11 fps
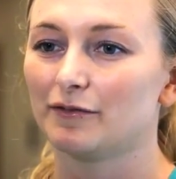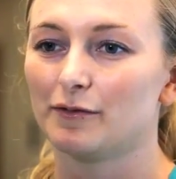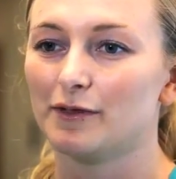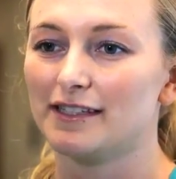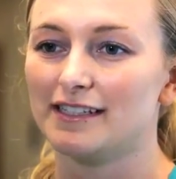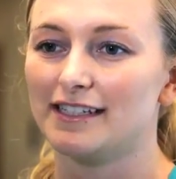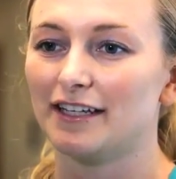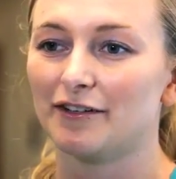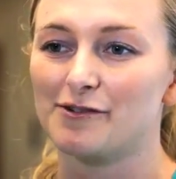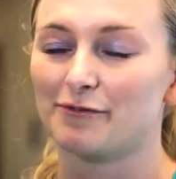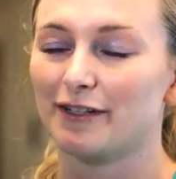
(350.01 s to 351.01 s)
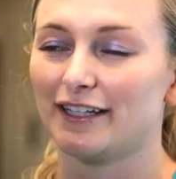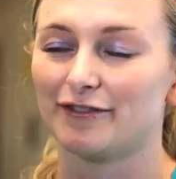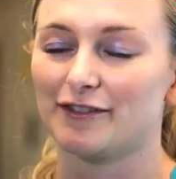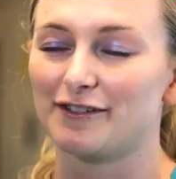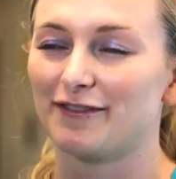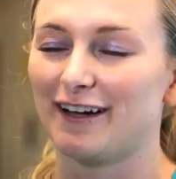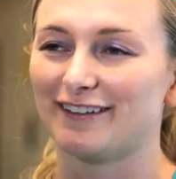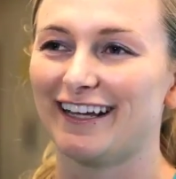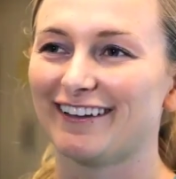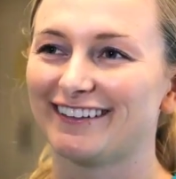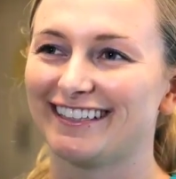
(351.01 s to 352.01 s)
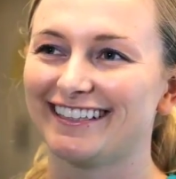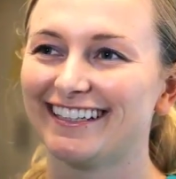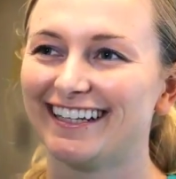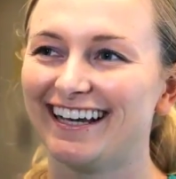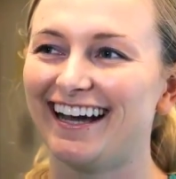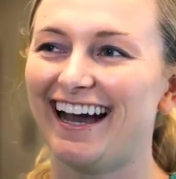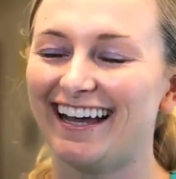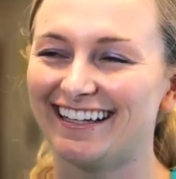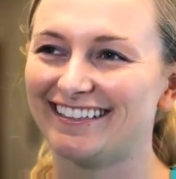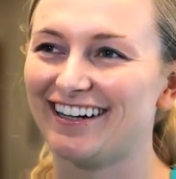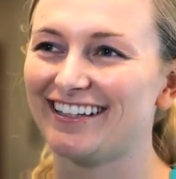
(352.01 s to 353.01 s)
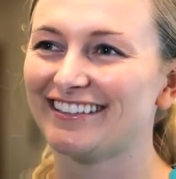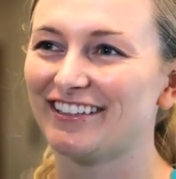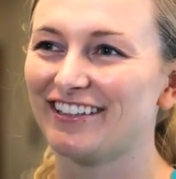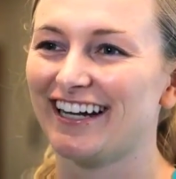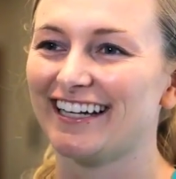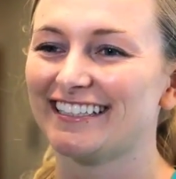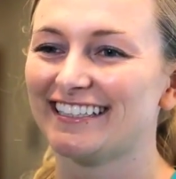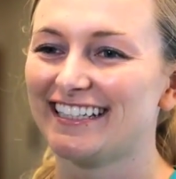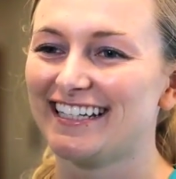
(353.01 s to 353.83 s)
was in tears when I first found out that I had gotten the grant.